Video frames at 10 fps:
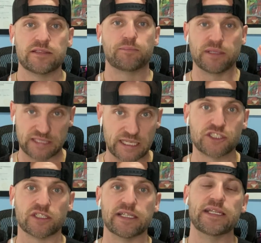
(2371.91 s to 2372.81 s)

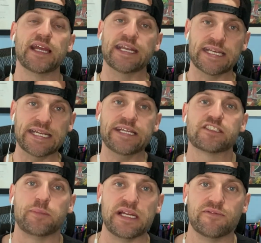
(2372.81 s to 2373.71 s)
potentially, and it needs to
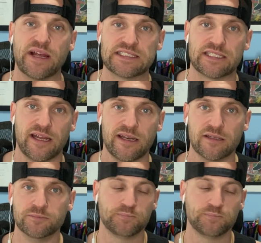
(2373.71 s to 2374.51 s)
be investigated.